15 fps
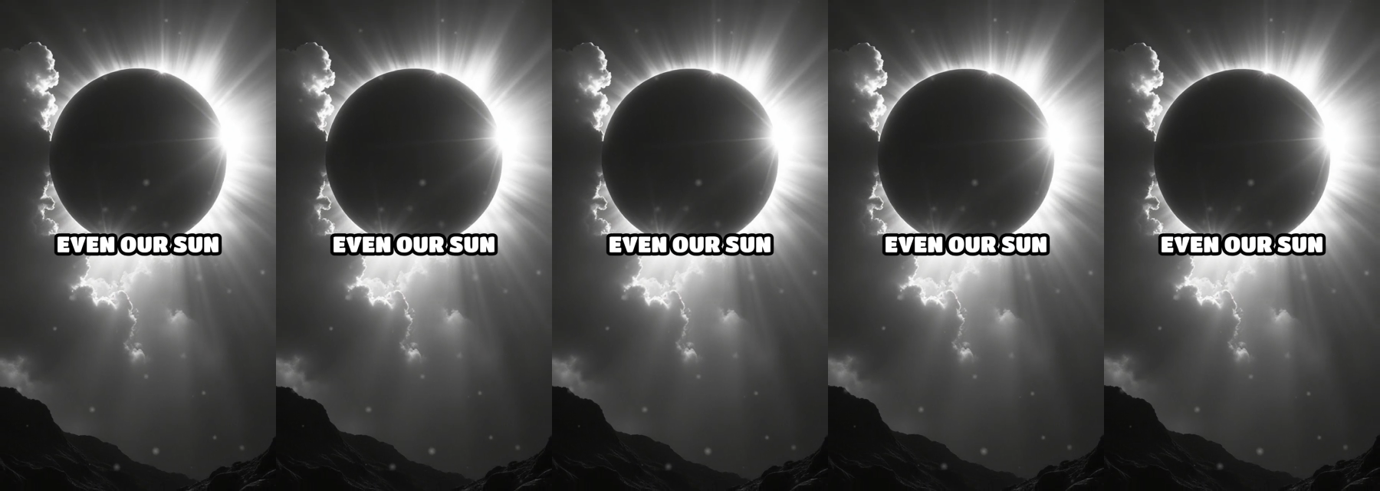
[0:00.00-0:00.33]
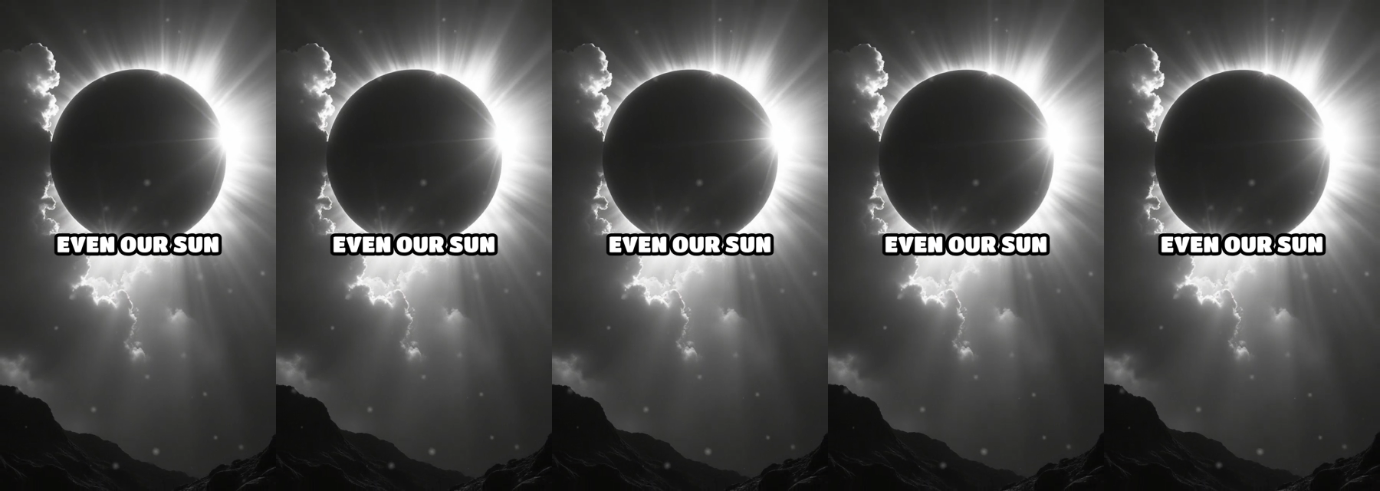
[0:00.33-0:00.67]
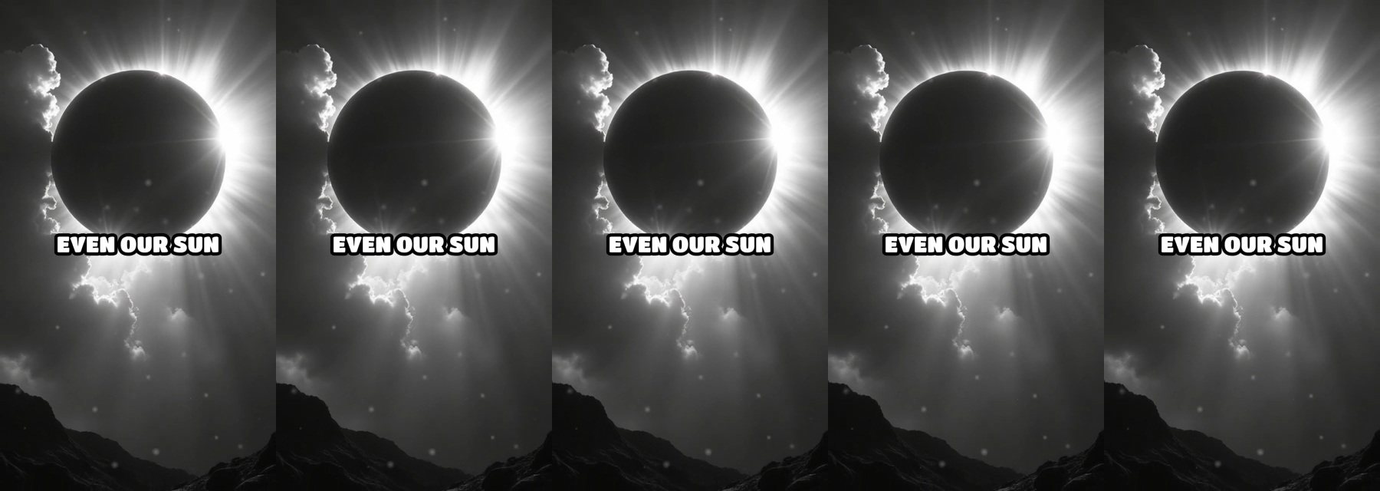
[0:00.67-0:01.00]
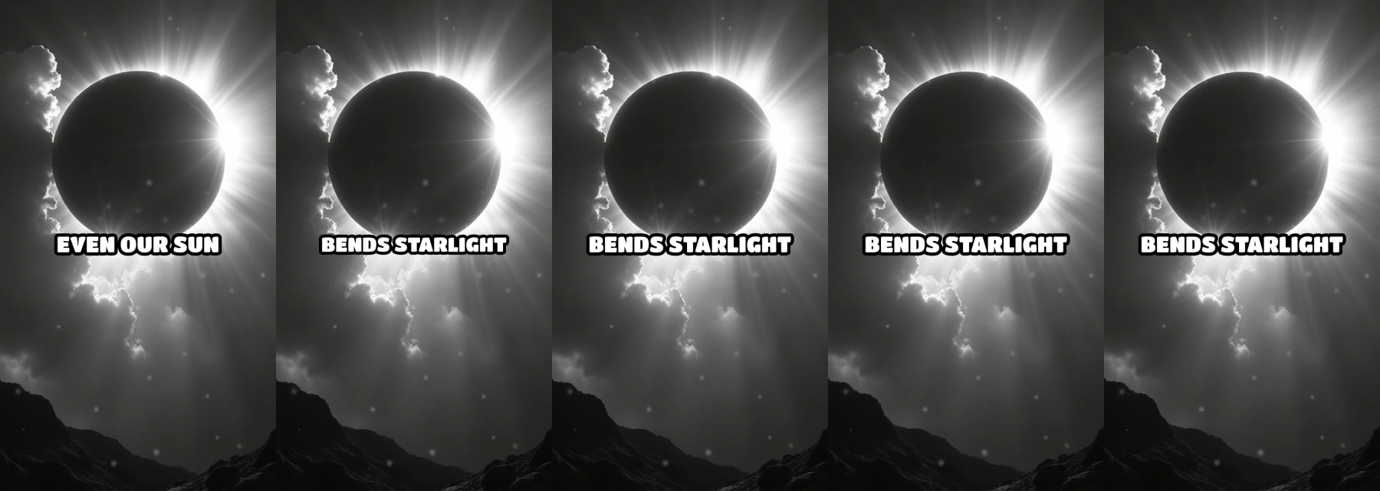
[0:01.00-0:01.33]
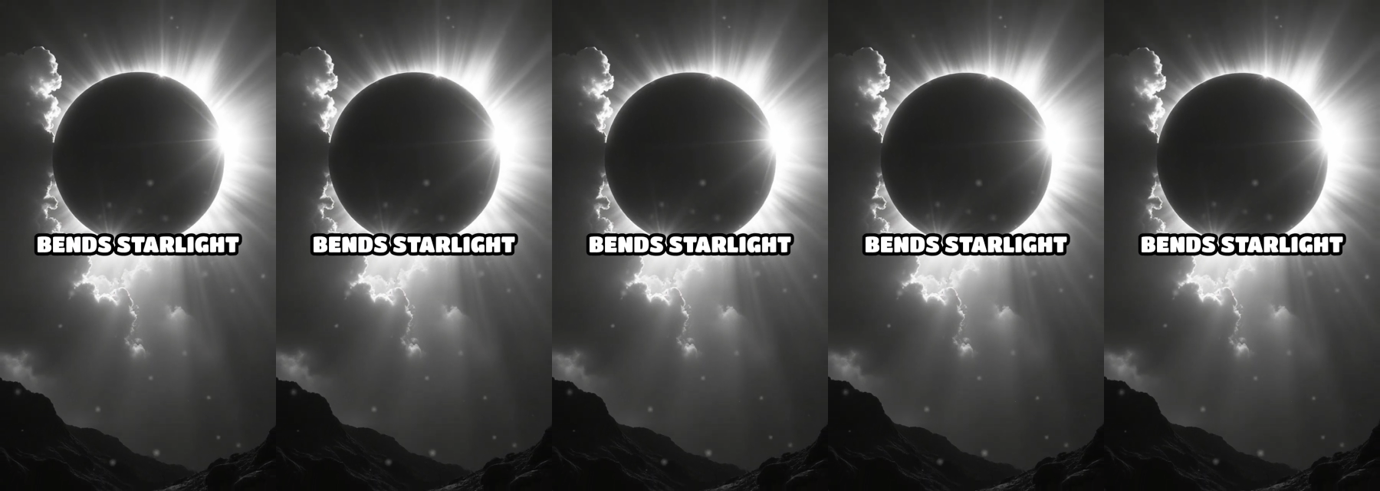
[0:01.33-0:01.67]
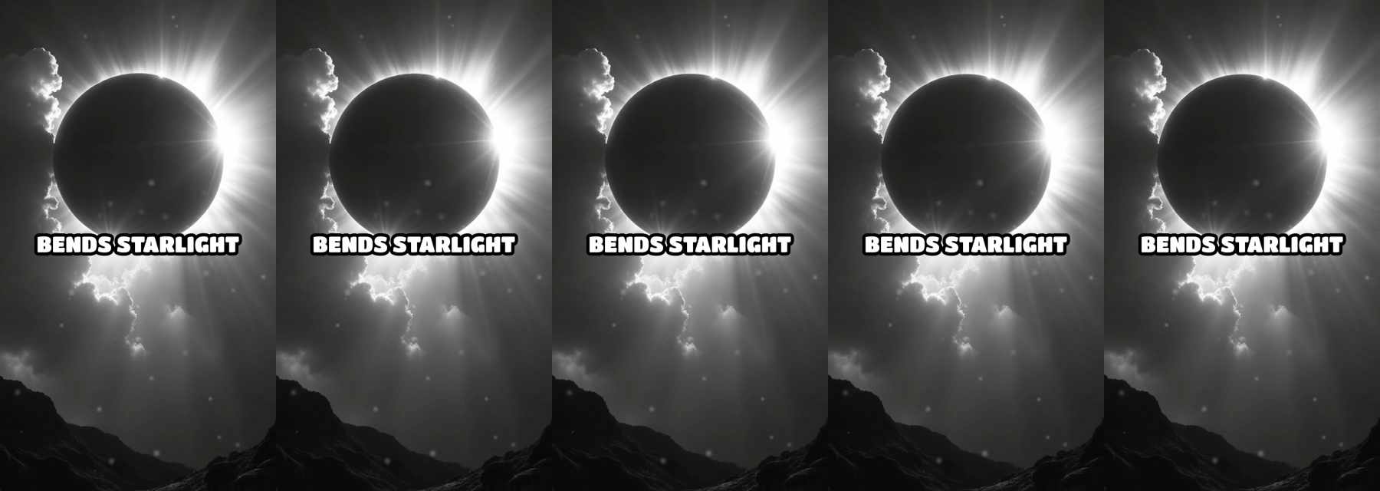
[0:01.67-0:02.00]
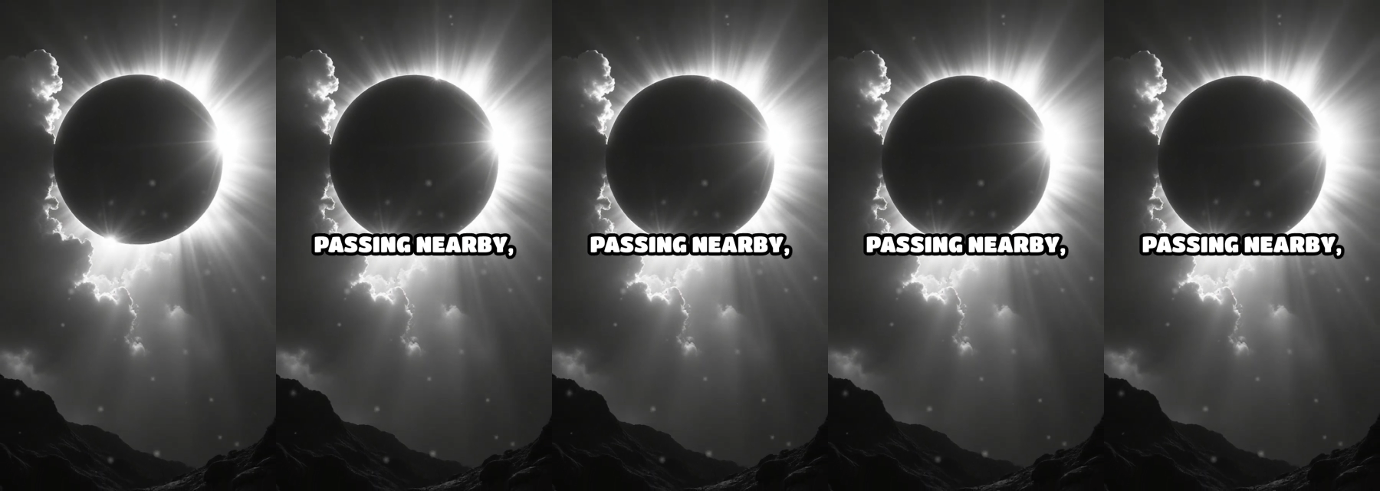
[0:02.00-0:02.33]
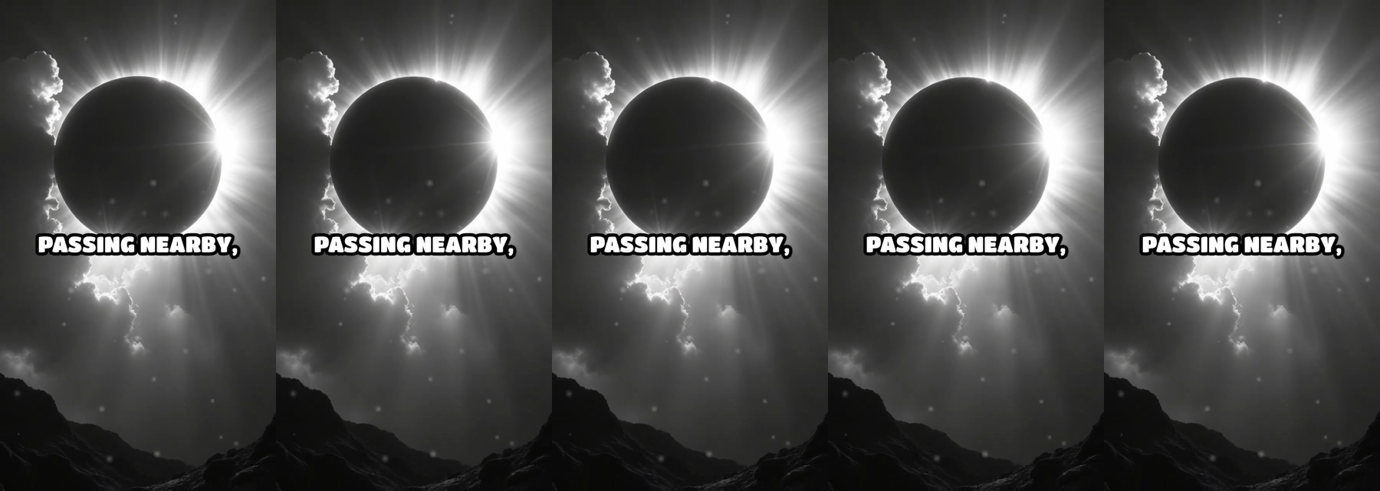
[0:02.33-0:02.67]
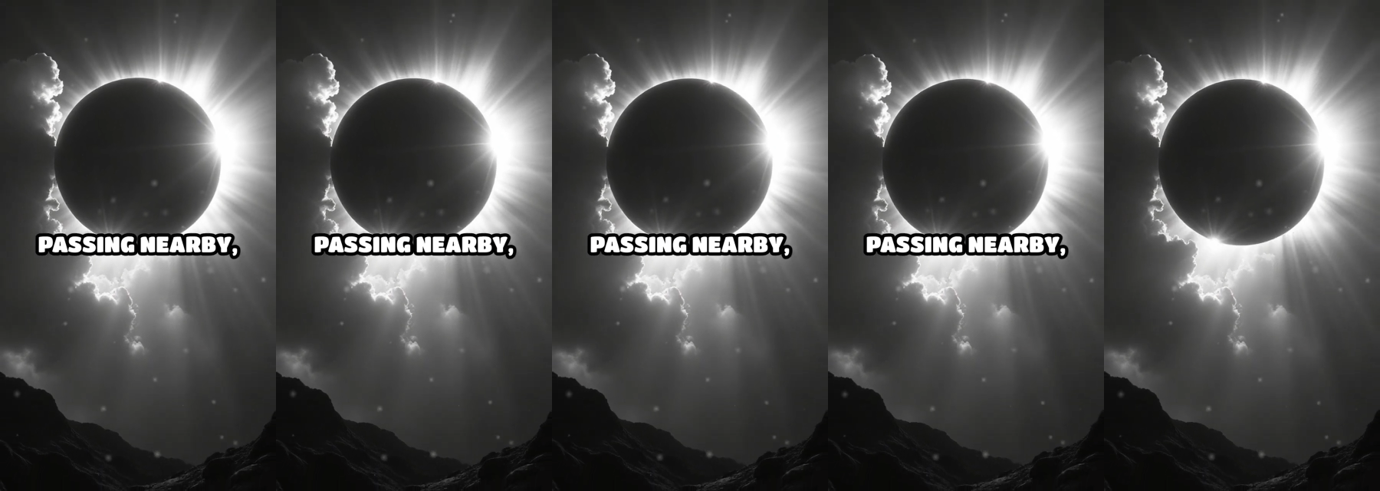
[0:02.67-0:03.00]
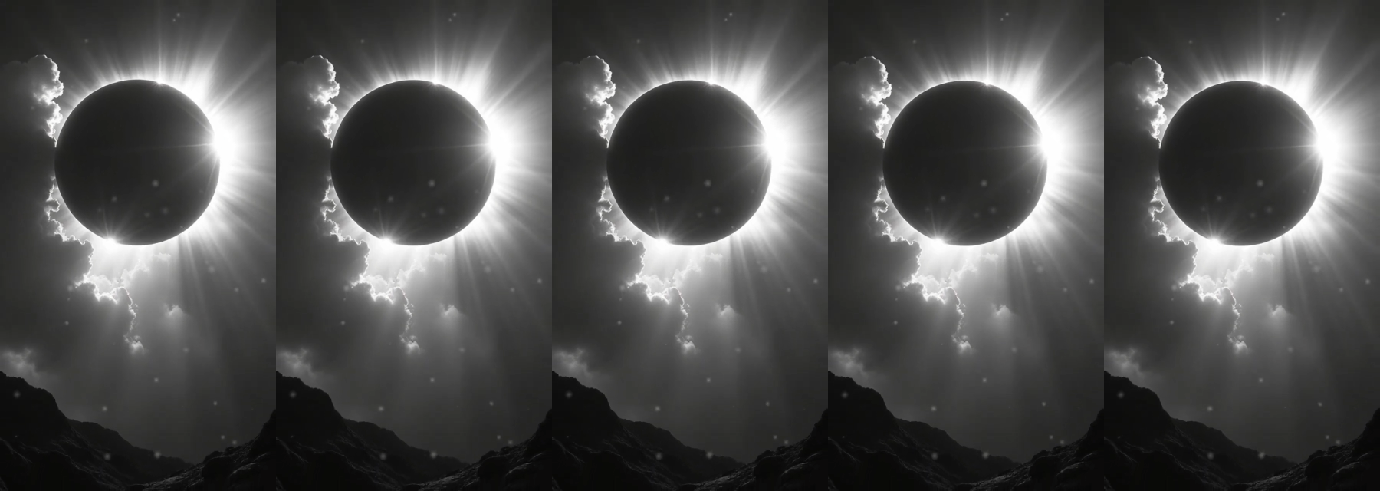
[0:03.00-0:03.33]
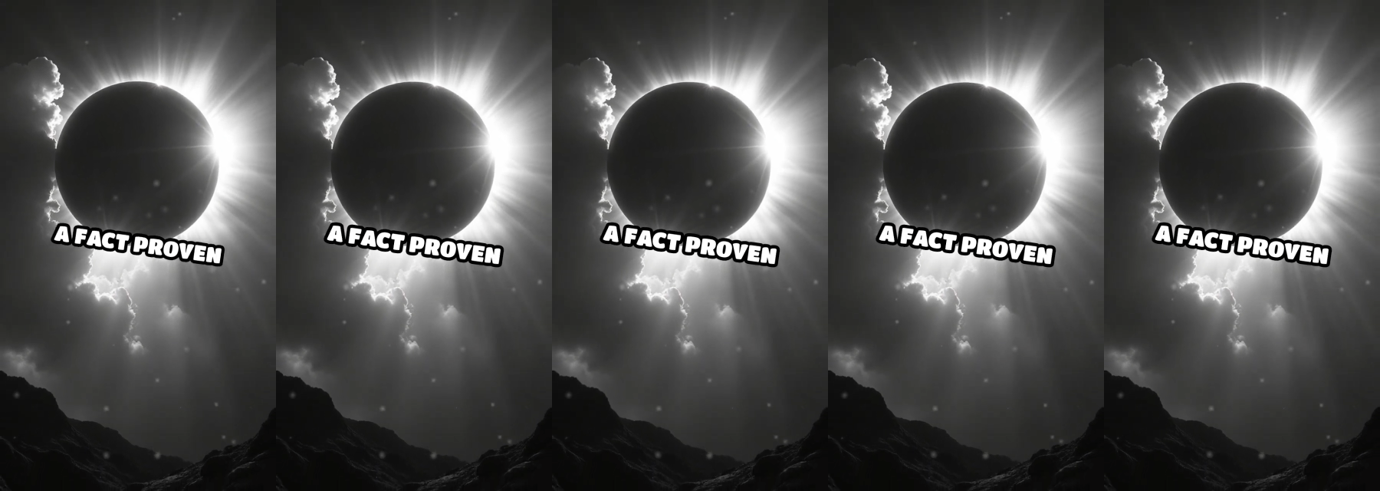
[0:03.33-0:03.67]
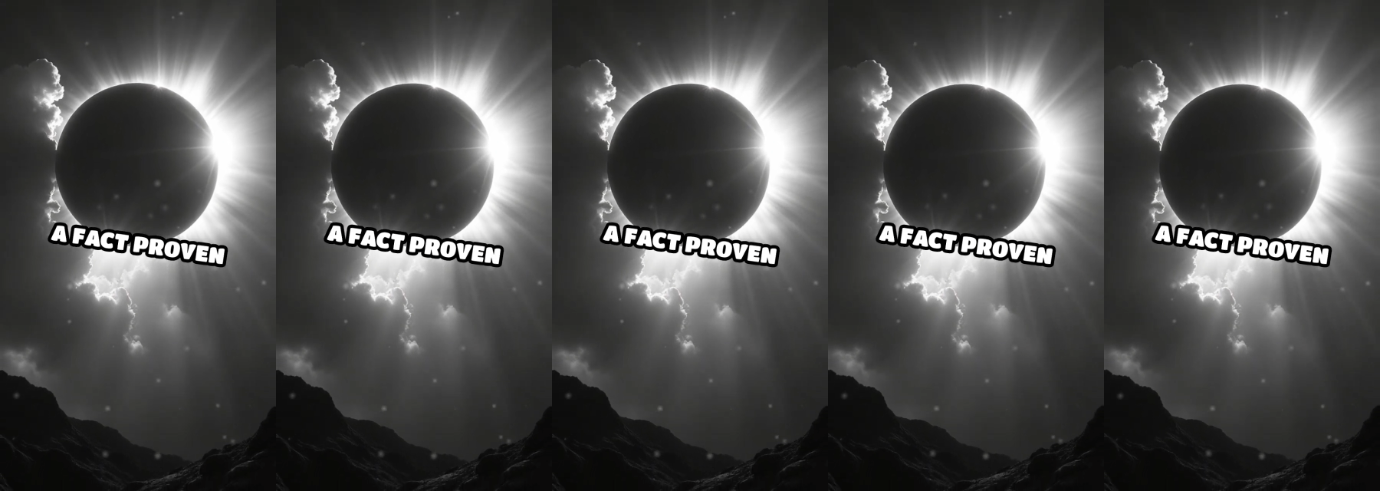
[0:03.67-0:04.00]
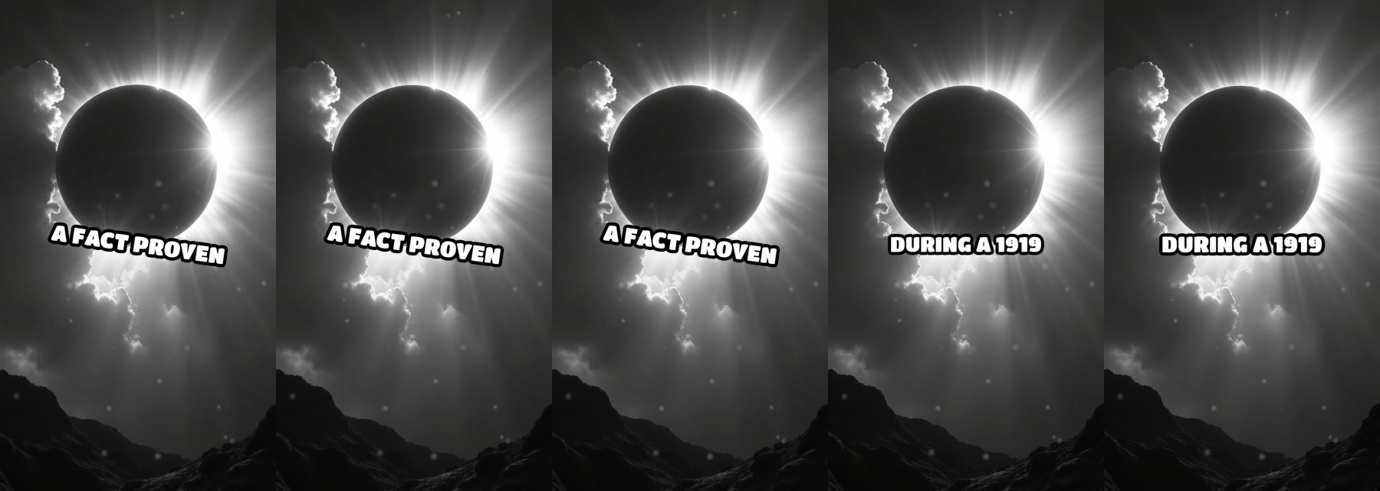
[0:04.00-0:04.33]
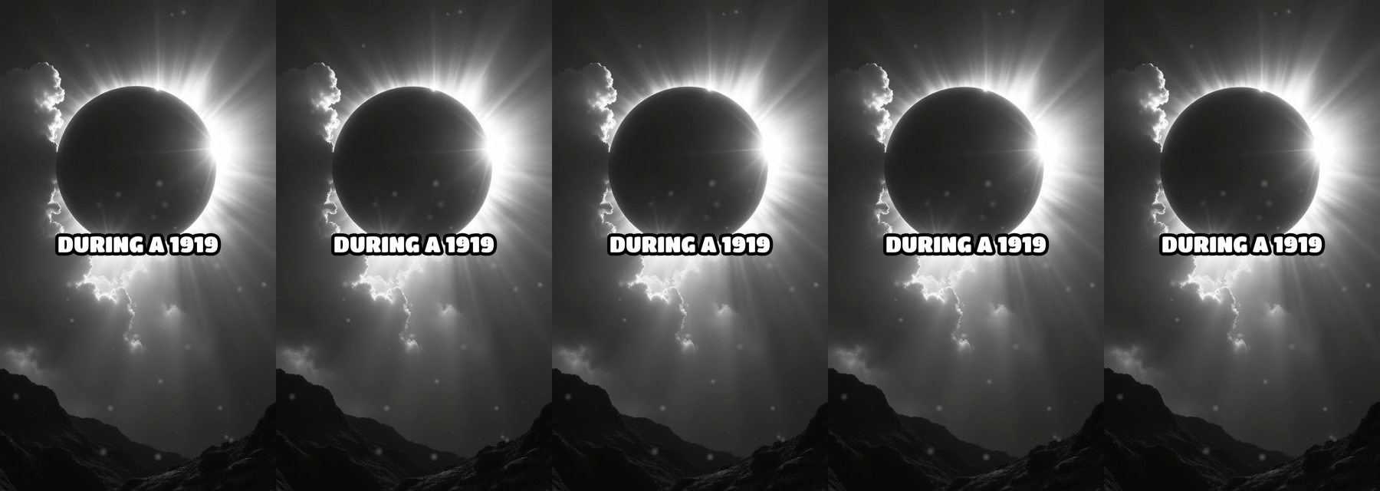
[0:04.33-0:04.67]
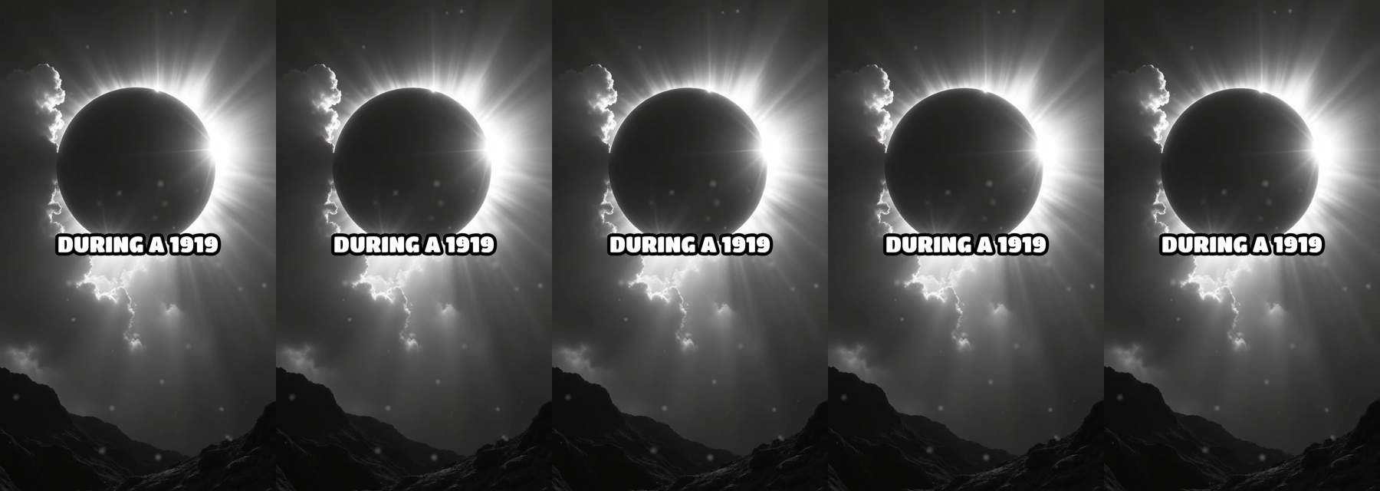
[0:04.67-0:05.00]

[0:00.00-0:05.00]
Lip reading: (no speaker visible)